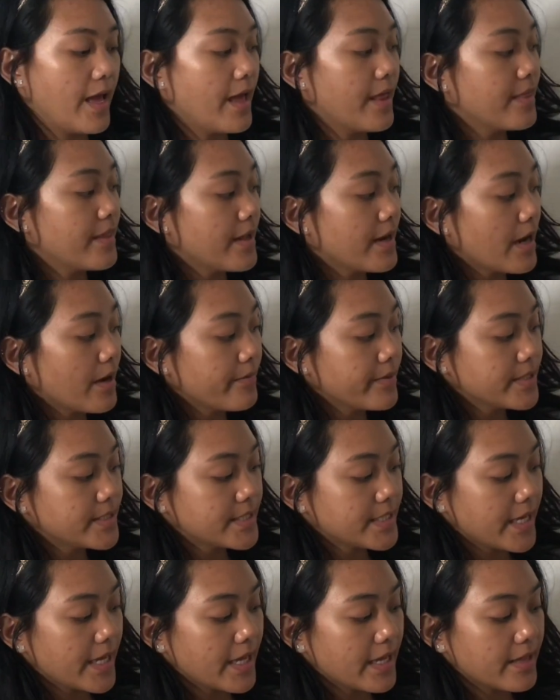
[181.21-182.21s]
And then I would
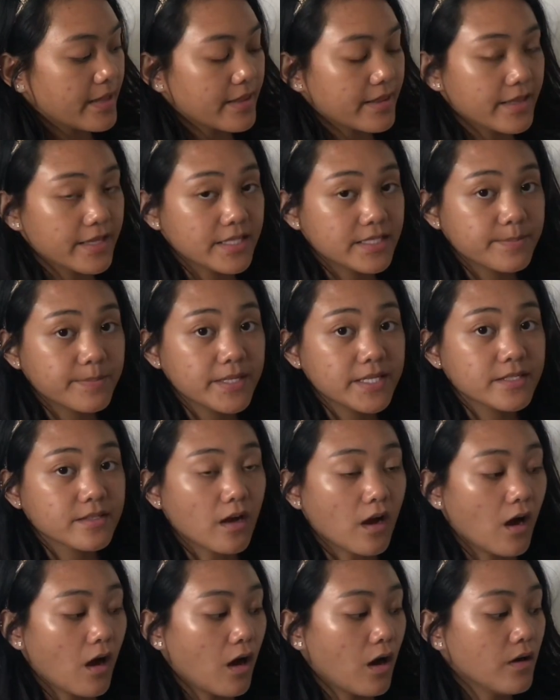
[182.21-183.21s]
take this piece
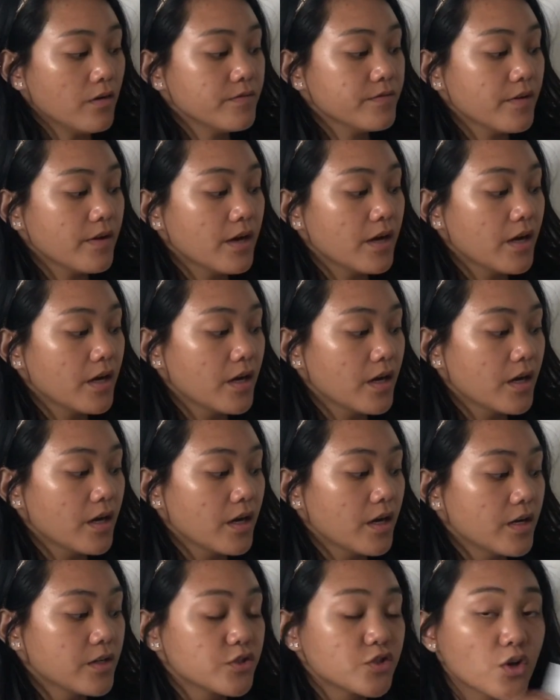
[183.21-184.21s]
off.
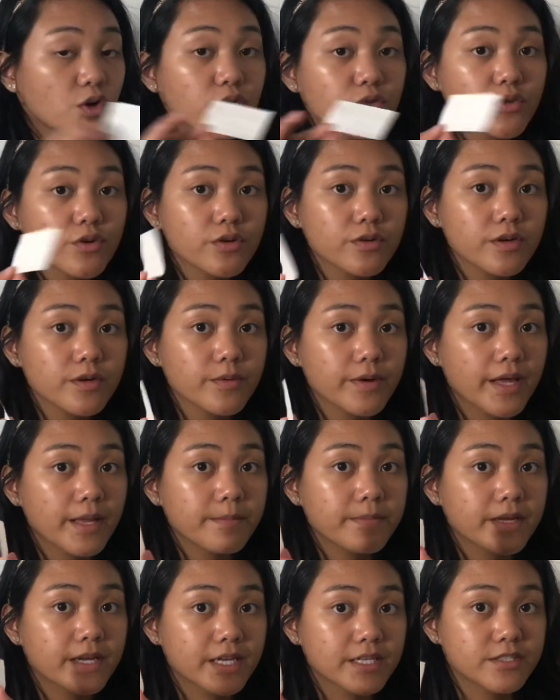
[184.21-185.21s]
Don't throw it away
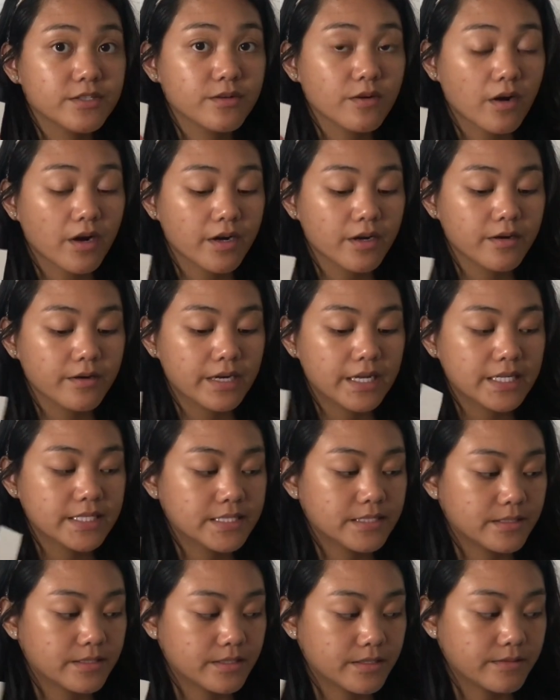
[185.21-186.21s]
because you are going
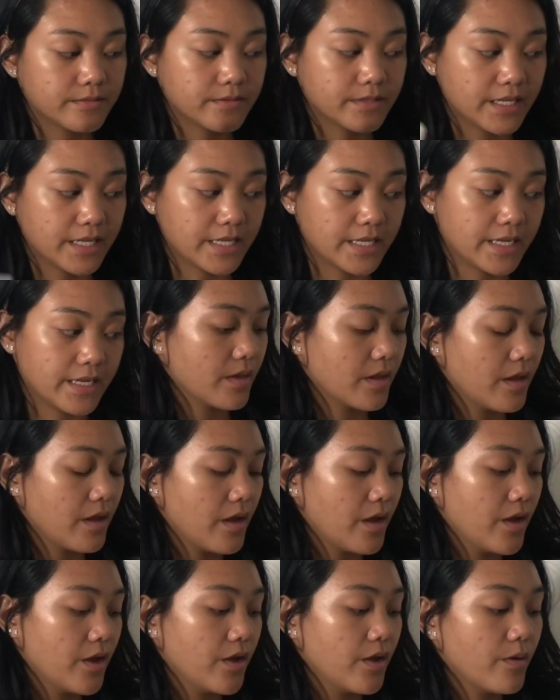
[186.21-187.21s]
to need it.
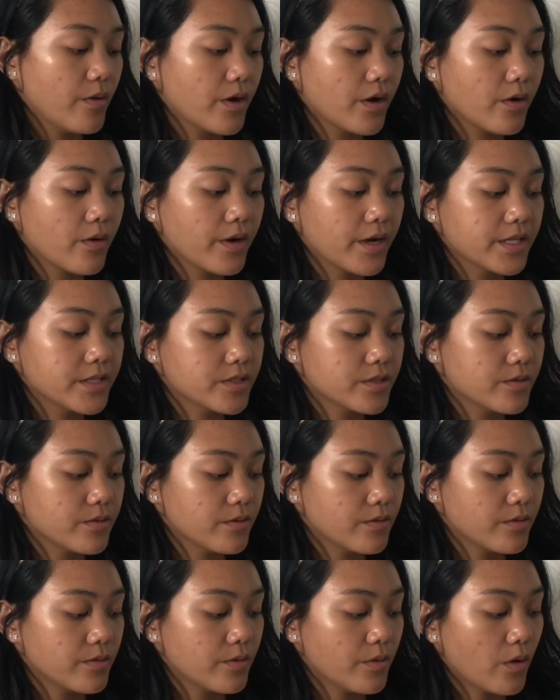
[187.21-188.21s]
You are going to
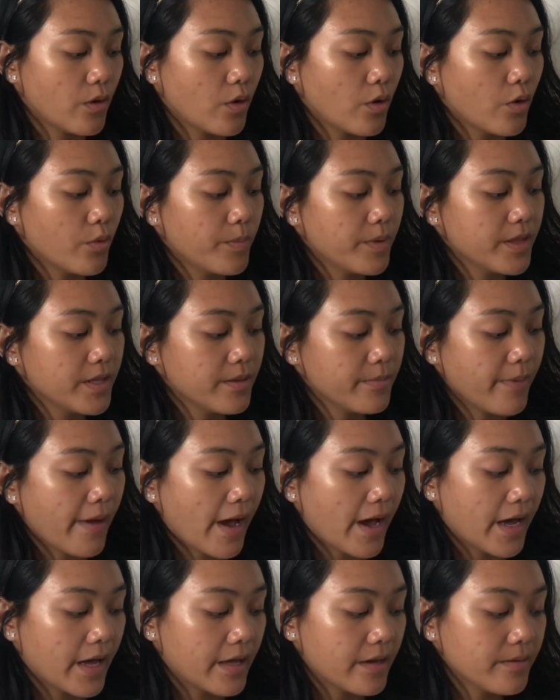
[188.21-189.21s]
open the
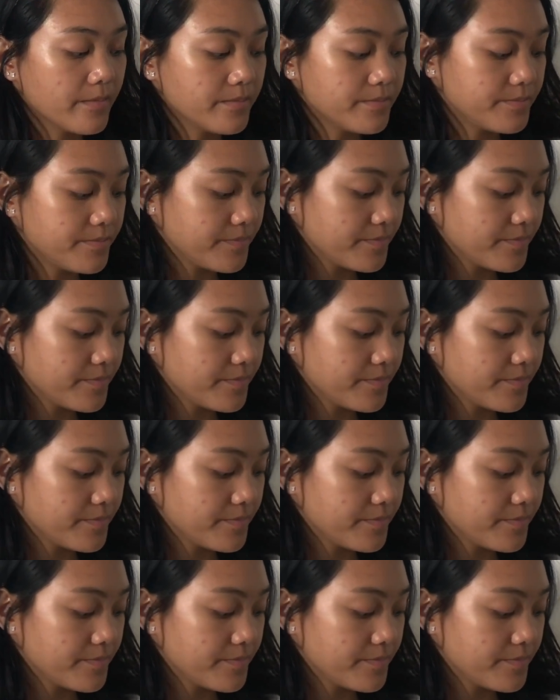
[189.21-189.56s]
pad,